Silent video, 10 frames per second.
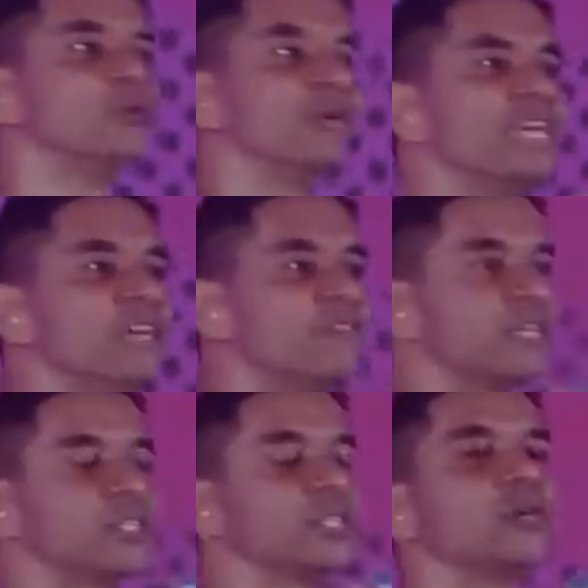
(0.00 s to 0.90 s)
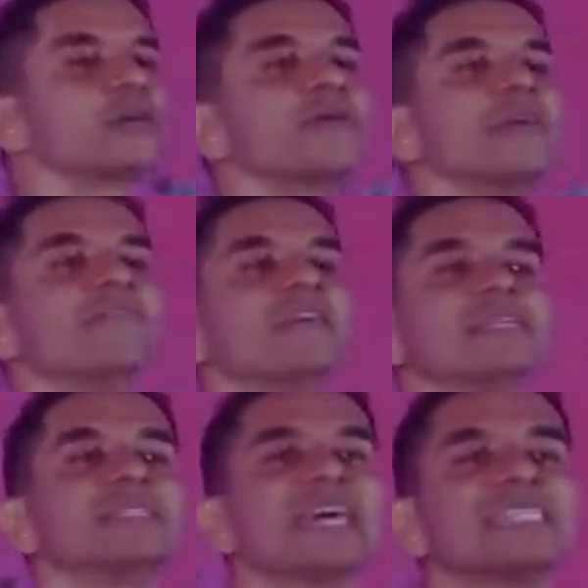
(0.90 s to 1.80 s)
you give in to your
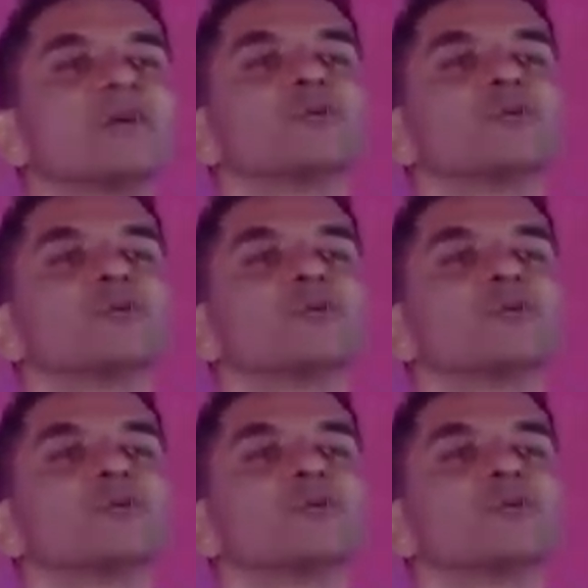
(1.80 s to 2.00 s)
cravings, that's how